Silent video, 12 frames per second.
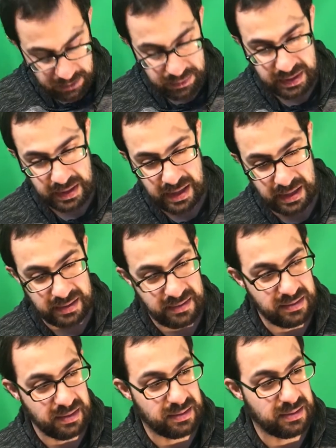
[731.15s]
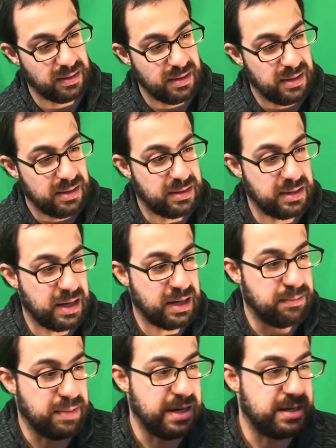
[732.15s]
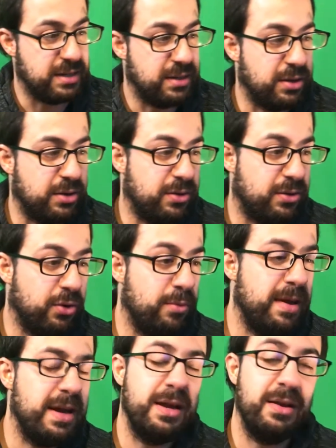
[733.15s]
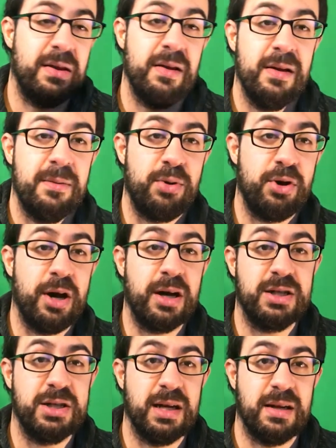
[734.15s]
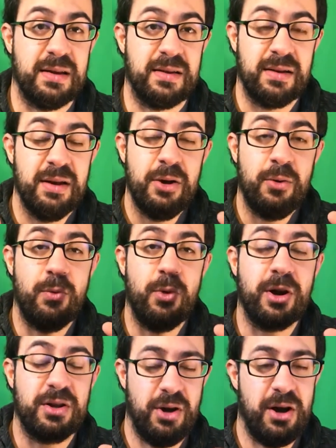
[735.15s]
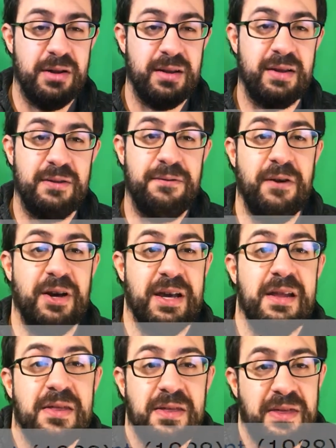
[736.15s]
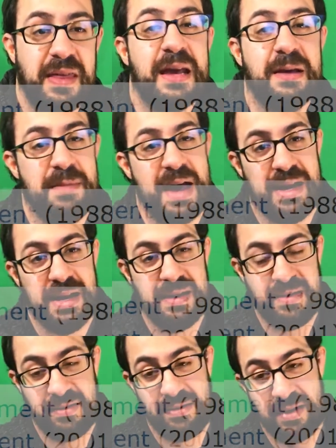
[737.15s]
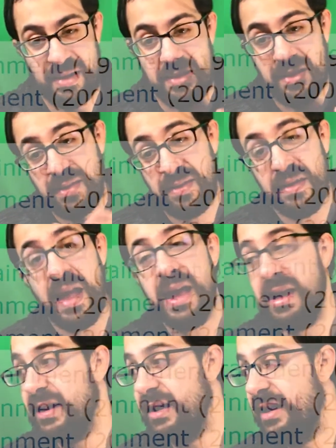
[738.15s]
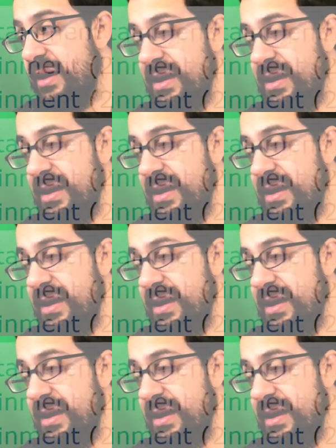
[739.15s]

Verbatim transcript: but yeah it's just the animation so many productions worked on this fucking thing man it's insane